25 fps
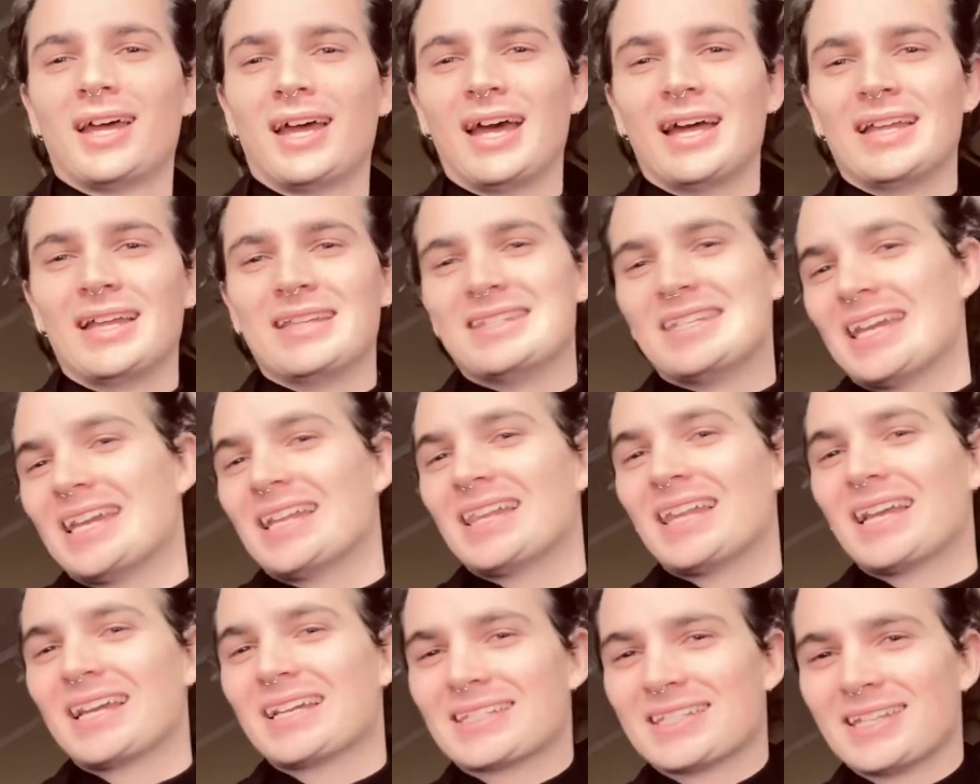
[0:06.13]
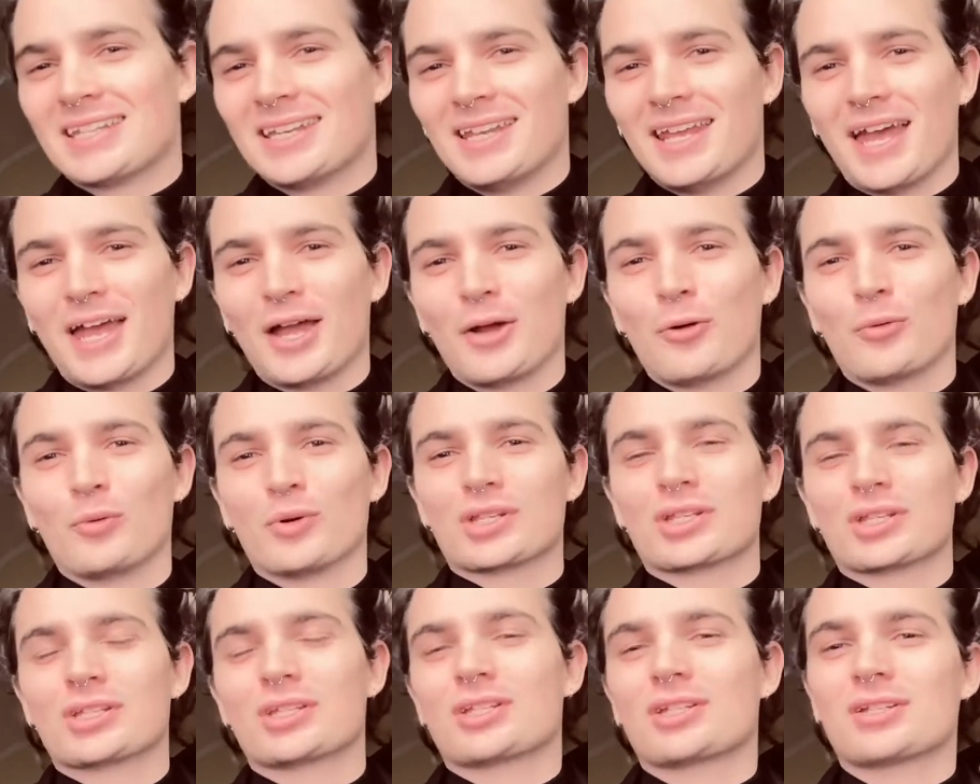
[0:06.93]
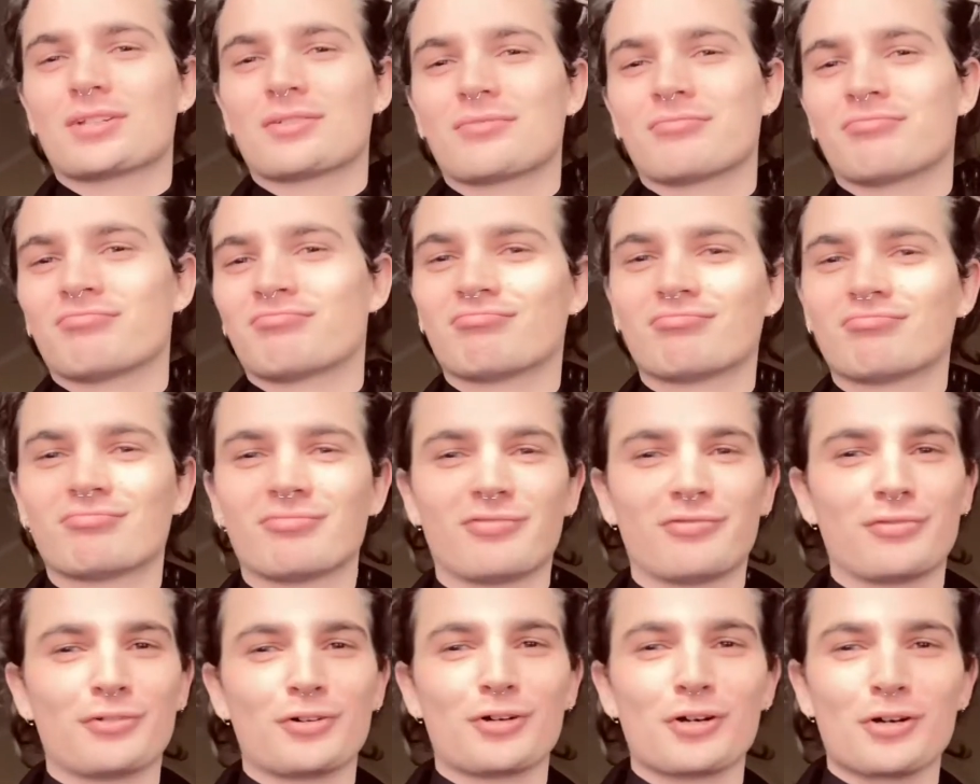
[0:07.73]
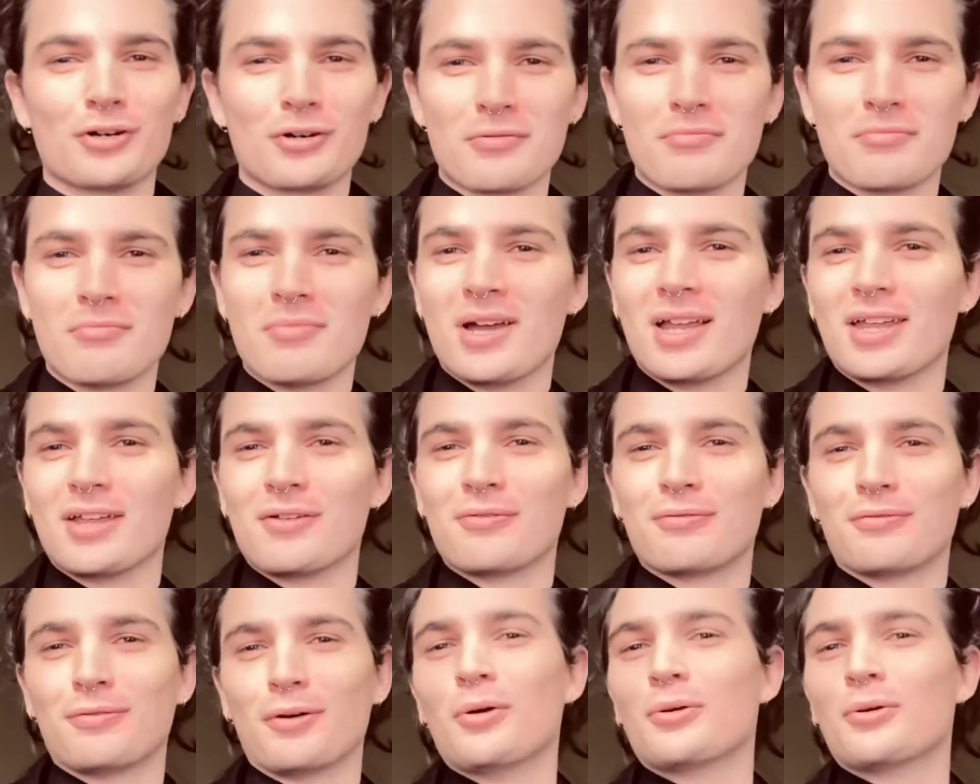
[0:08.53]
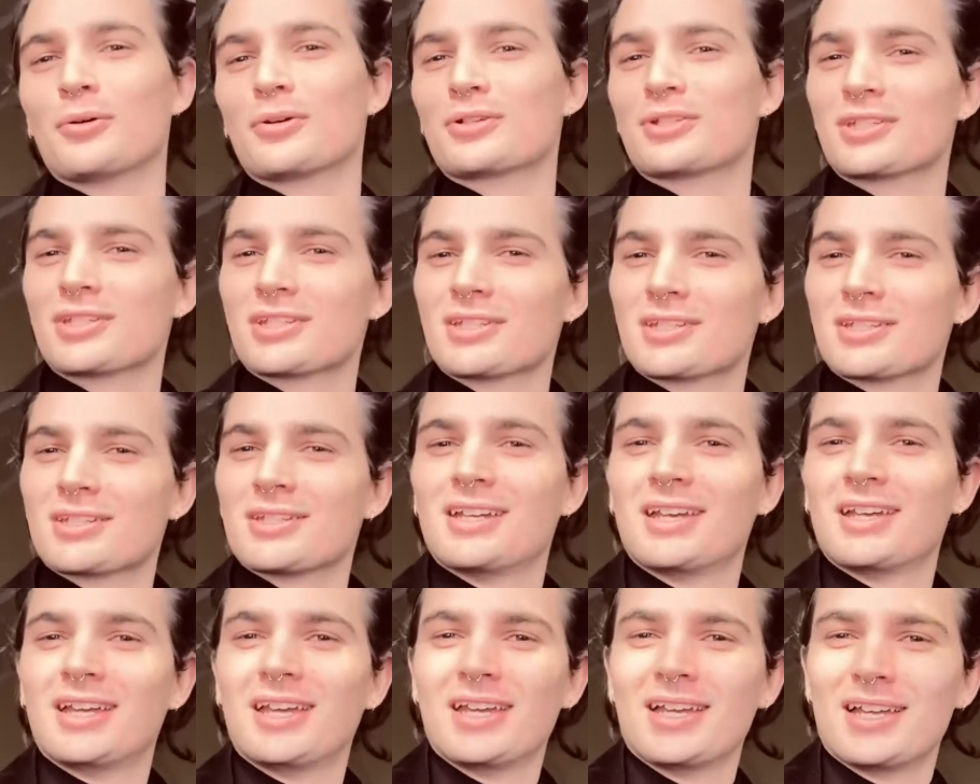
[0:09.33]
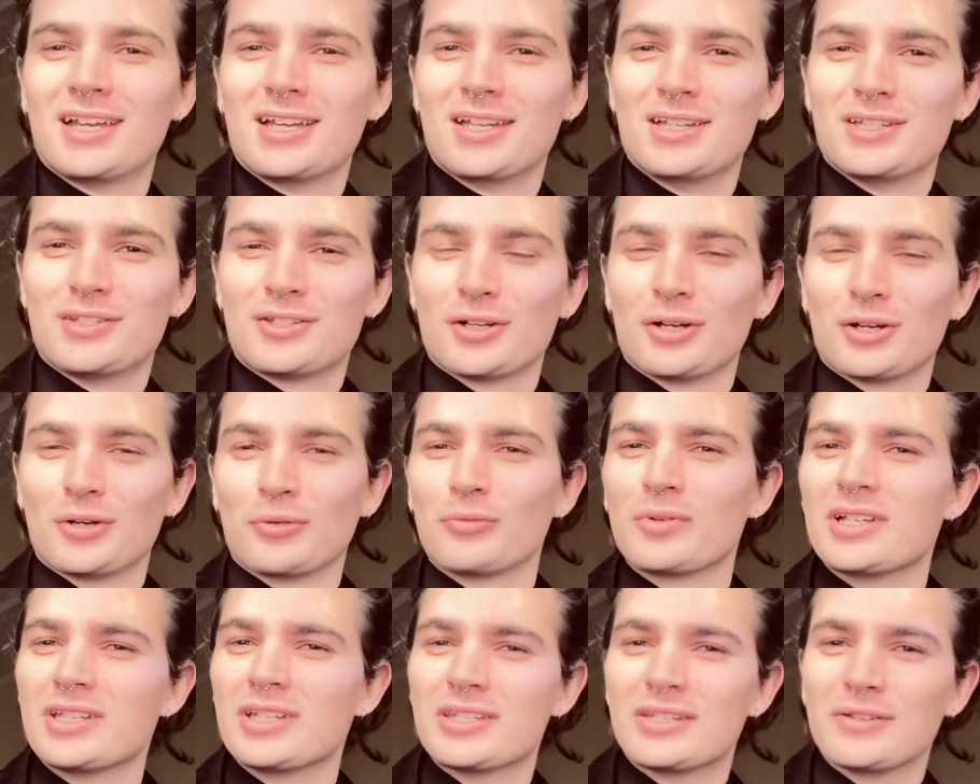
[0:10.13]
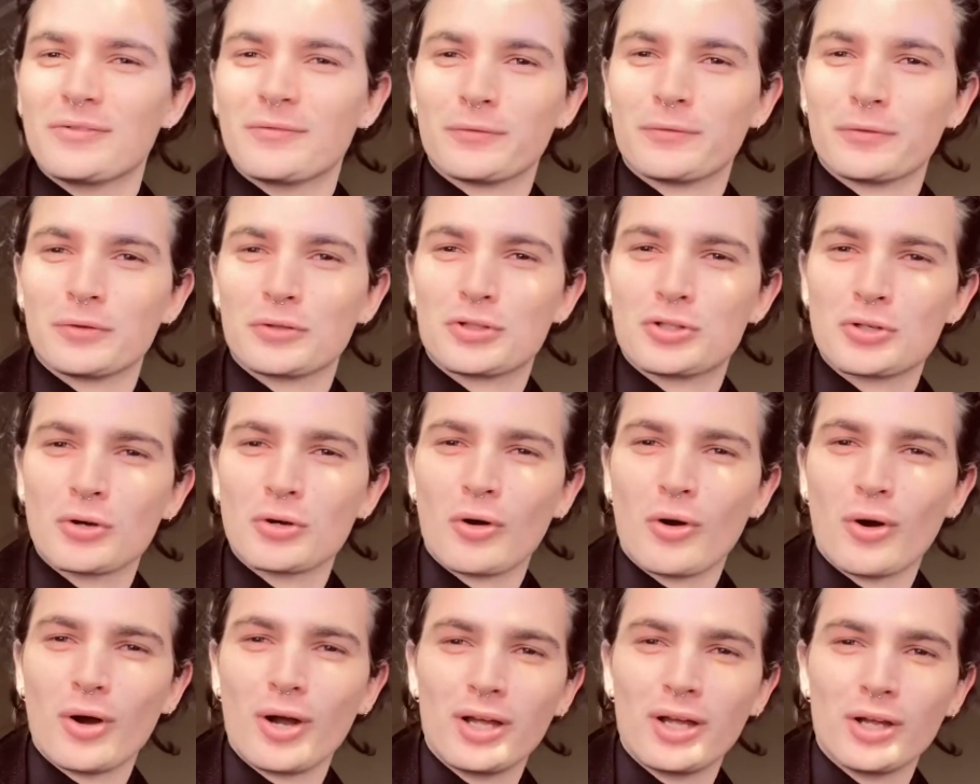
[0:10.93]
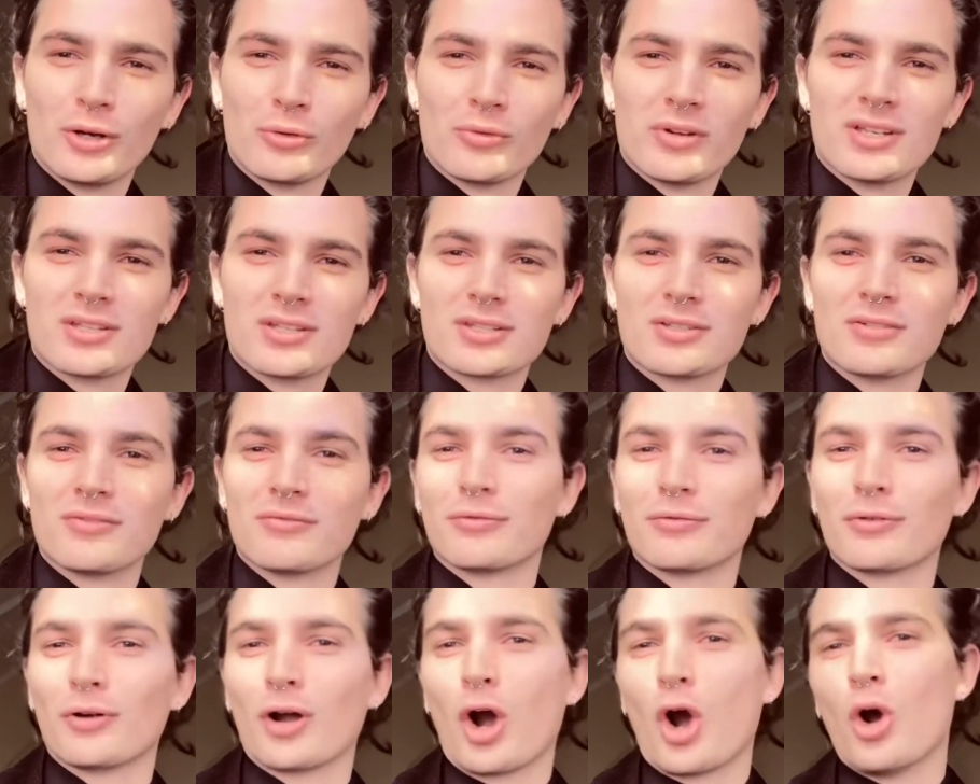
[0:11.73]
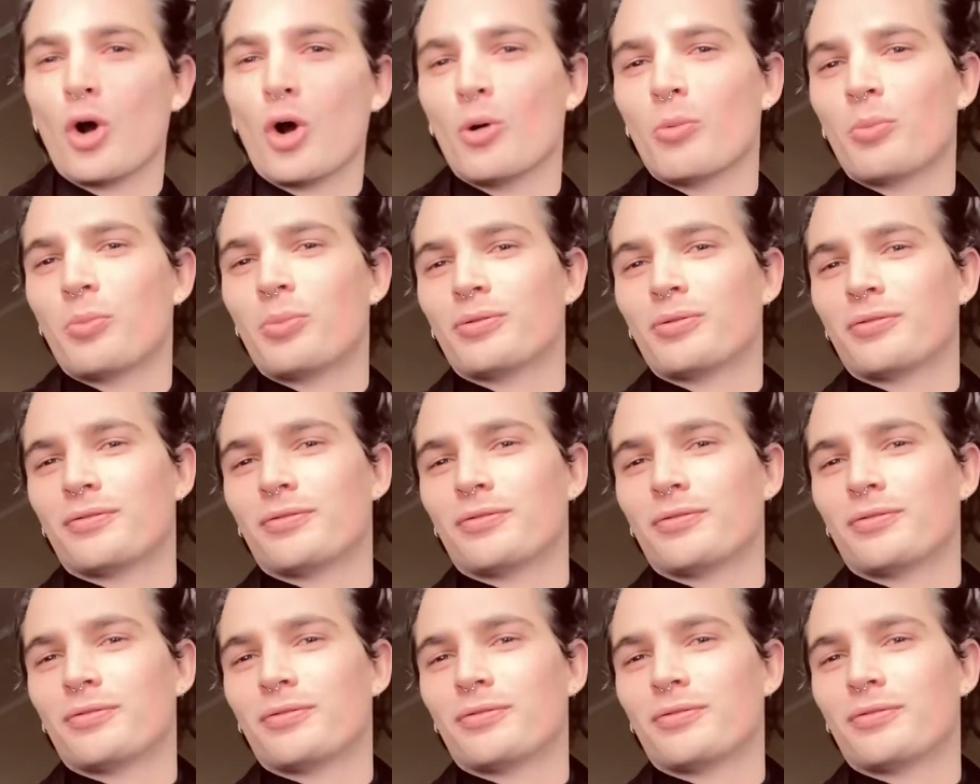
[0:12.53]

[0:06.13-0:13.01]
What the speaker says: a day like today, which for many folks is a reason for joy, a reason for hope.